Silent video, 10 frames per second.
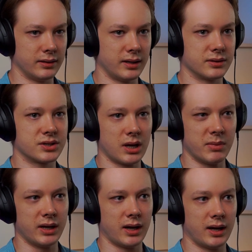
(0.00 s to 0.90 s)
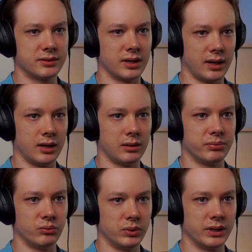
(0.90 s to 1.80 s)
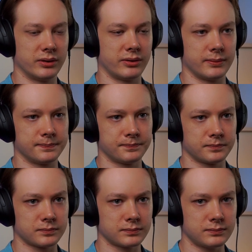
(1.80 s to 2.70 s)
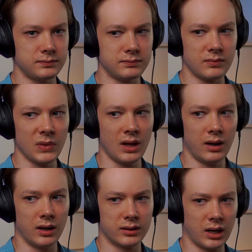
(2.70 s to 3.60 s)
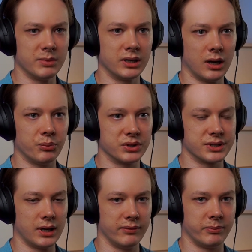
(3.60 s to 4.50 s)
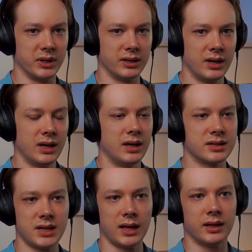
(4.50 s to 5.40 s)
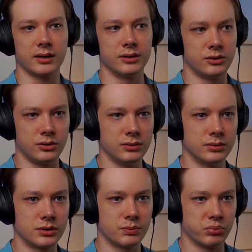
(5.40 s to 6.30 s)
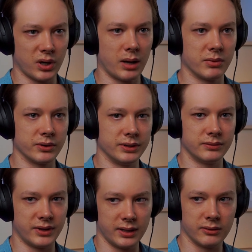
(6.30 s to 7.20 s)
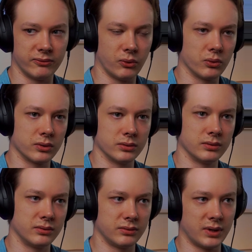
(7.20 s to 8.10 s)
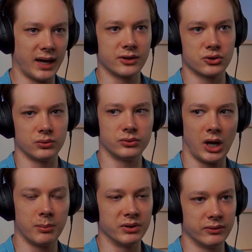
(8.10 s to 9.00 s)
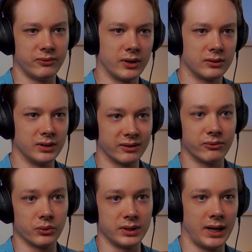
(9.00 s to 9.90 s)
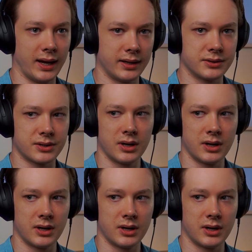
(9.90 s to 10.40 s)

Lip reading: and some AI to help with coming up with stuff. But it's not like a huge primary thing for the actual top of the funnel, like for the ads.